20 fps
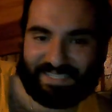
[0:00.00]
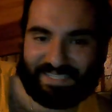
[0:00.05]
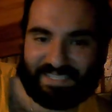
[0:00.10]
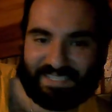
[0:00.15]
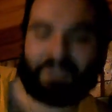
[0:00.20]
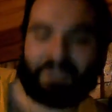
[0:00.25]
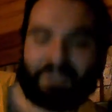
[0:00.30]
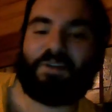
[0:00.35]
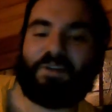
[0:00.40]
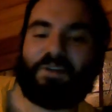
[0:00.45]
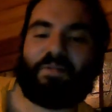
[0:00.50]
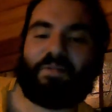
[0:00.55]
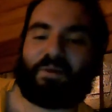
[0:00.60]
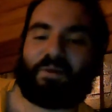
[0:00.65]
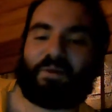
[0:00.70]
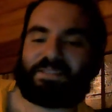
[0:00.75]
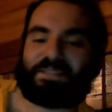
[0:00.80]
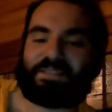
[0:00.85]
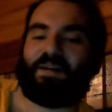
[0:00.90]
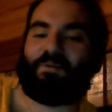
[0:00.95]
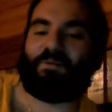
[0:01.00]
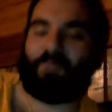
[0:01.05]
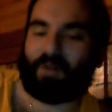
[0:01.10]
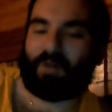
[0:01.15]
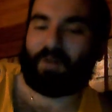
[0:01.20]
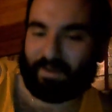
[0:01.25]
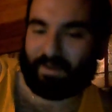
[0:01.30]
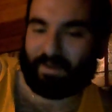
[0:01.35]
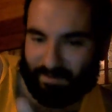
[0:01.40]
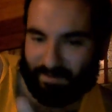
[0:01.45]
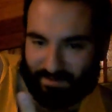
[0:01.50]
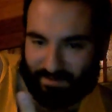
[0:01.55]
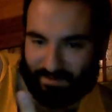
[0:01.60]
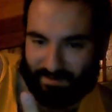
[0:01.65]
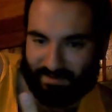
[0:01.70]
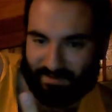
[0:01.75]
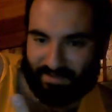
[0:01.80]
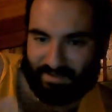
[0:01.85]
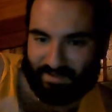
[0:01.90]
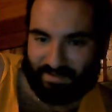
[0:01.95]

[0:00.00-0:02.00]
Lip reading: The chants? You know the Martell one,